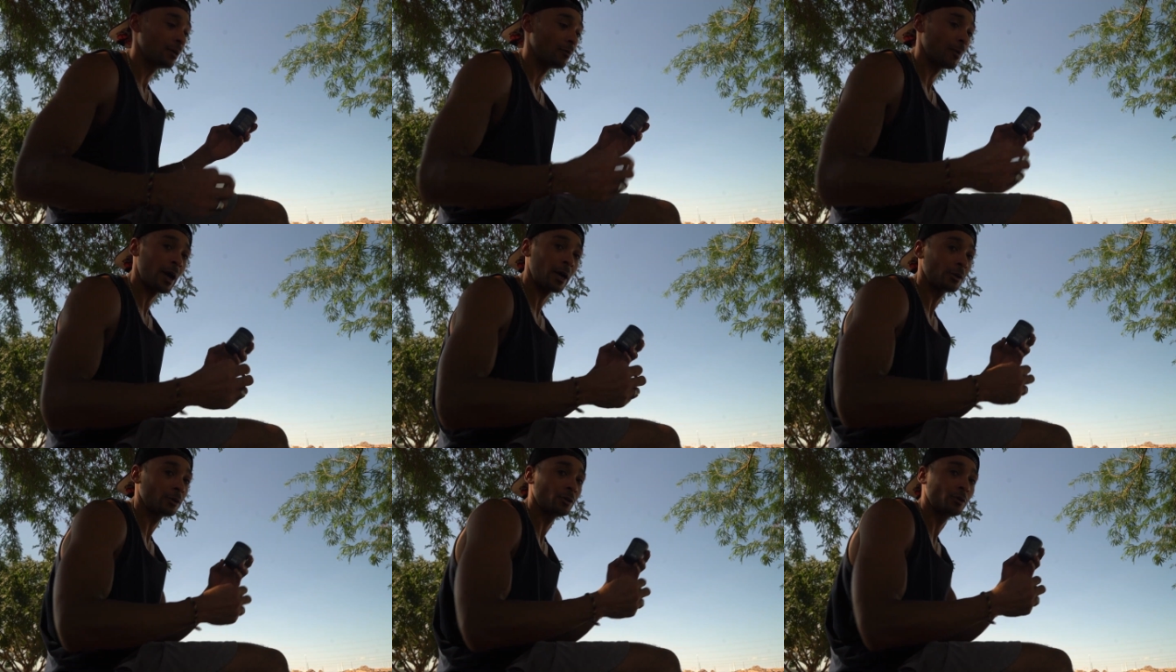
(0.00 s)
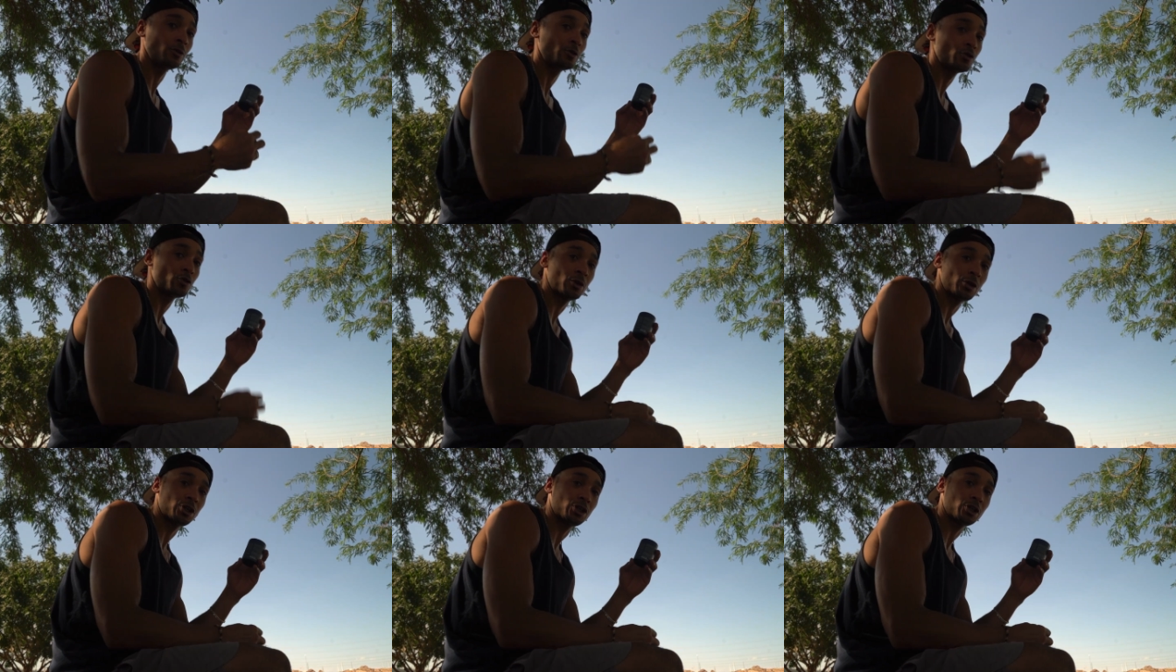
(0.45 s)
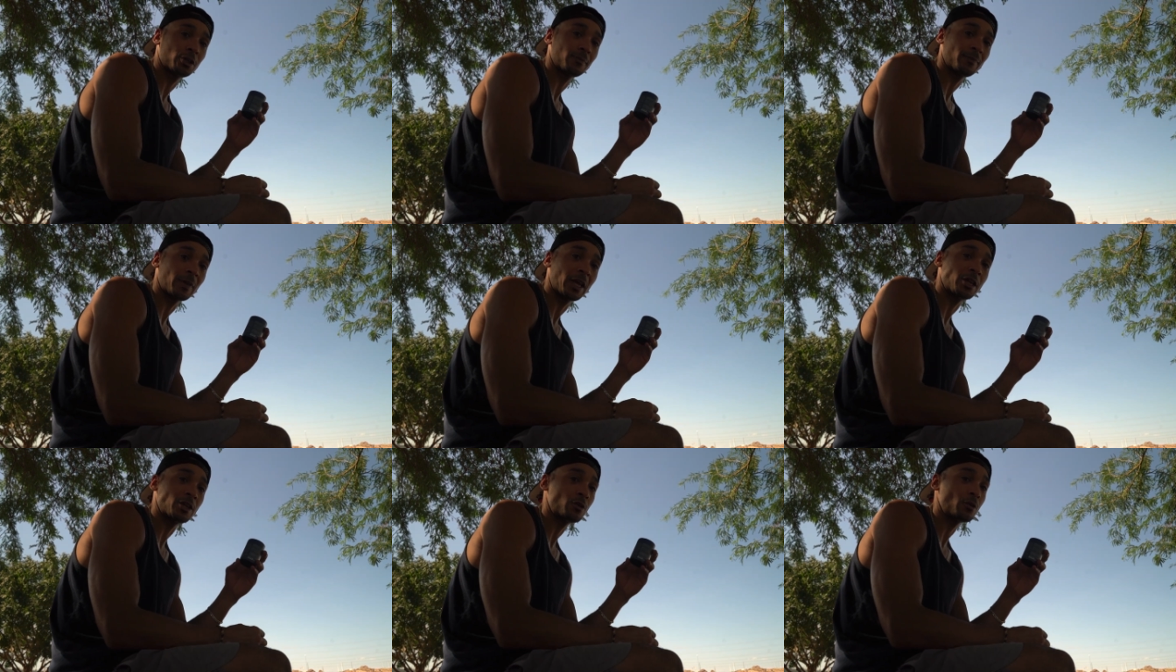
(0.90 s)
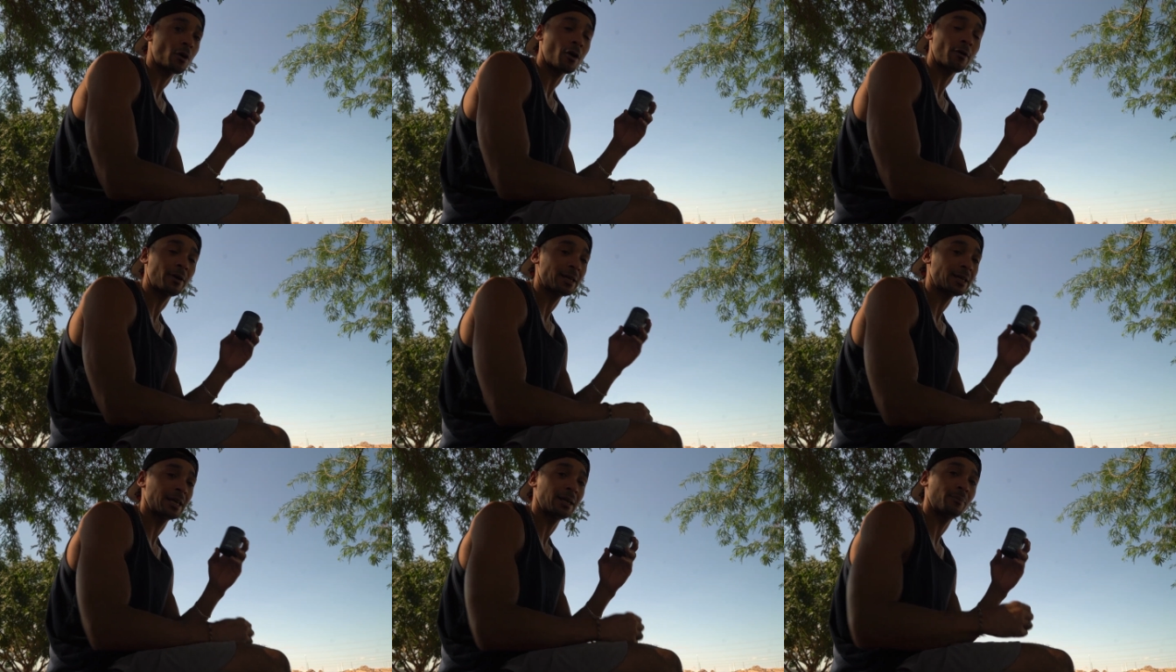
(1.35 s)
regular nutrition and you're
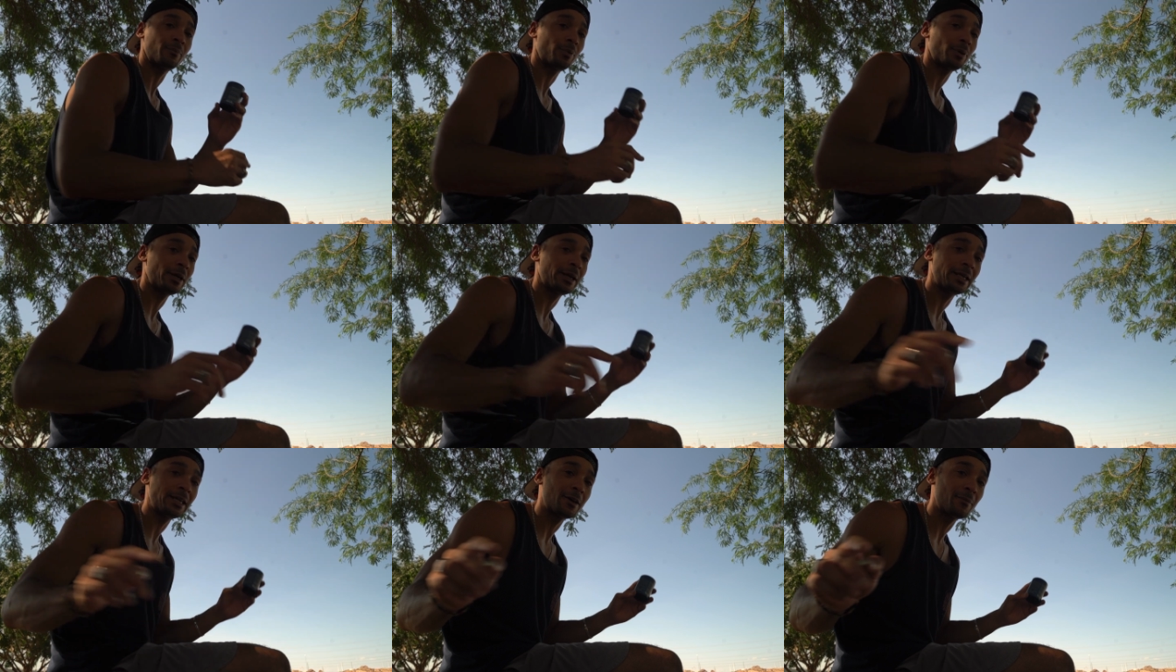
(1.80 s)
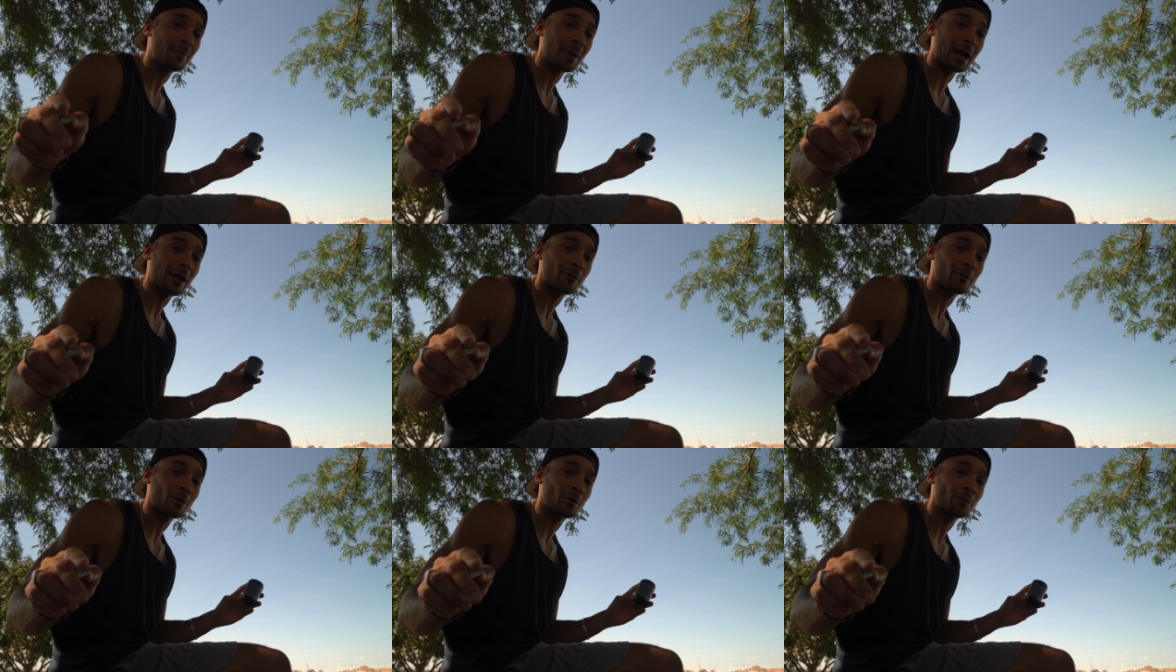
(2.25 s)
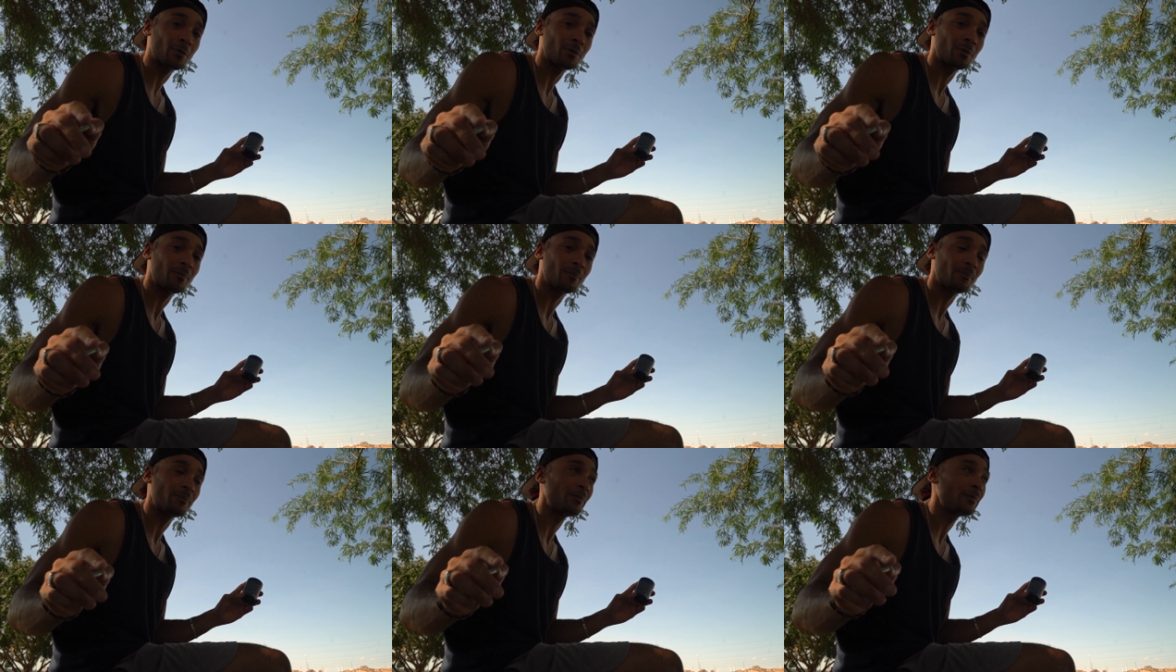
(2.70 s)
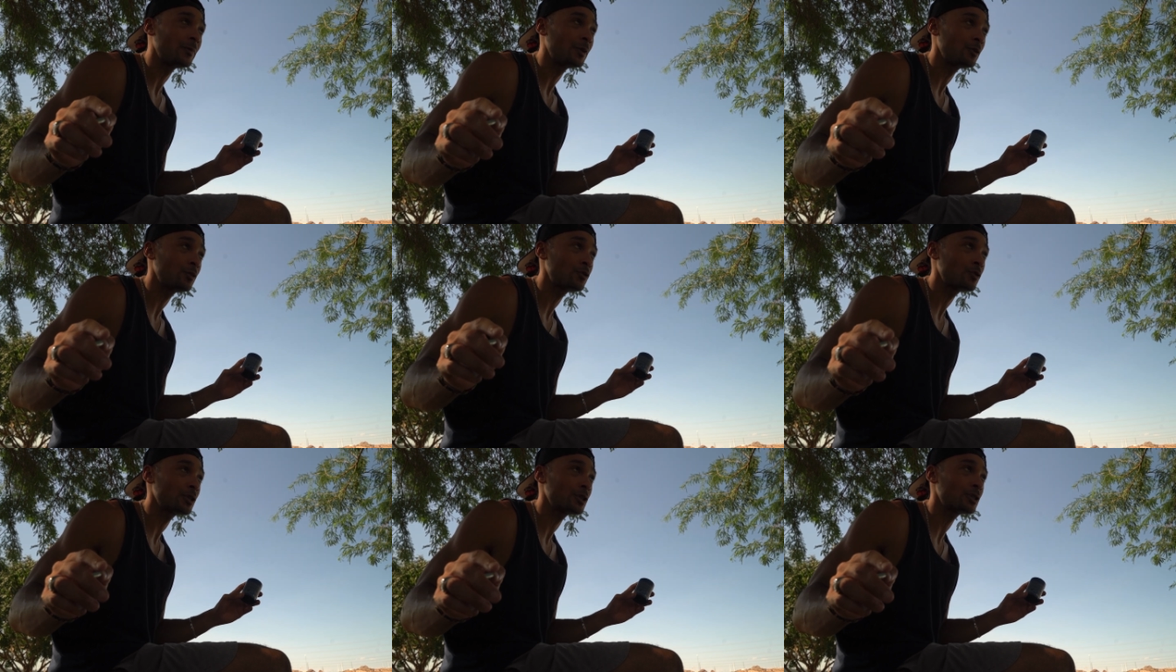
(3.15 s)
already getting plenty of
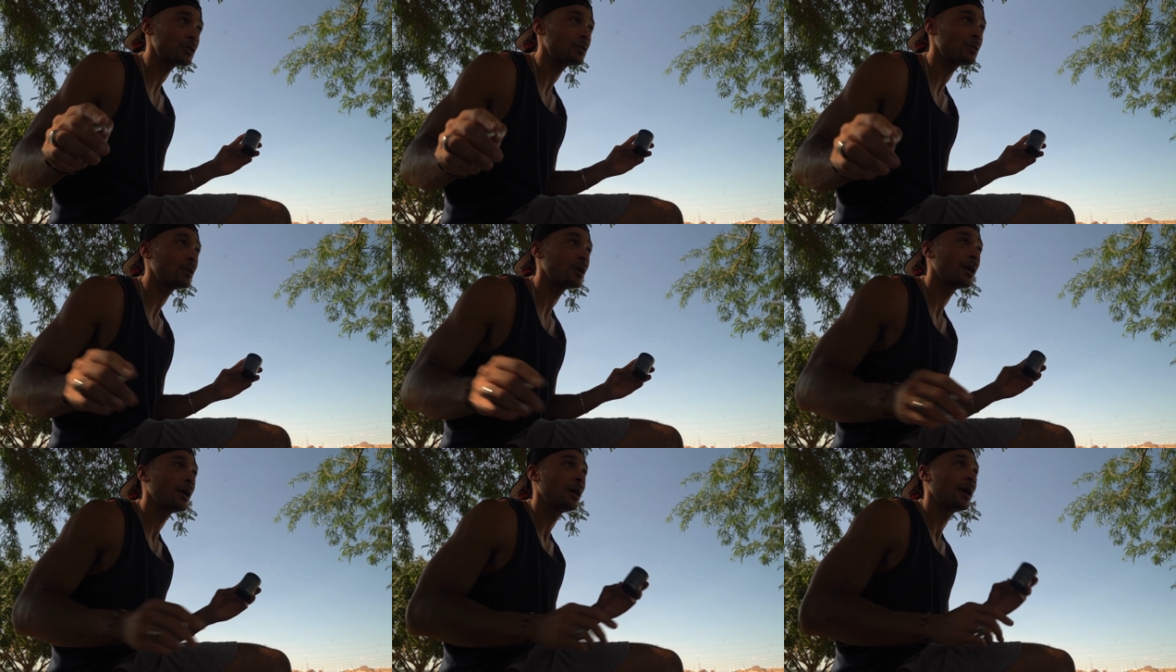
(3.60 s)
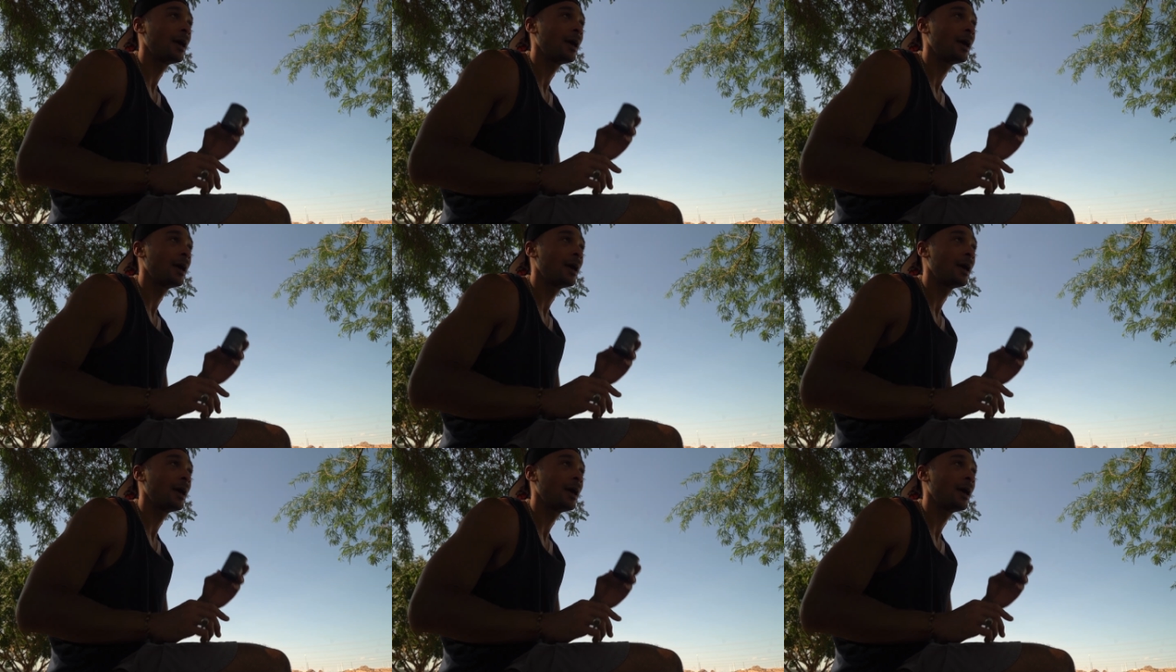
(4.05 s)
micronutrition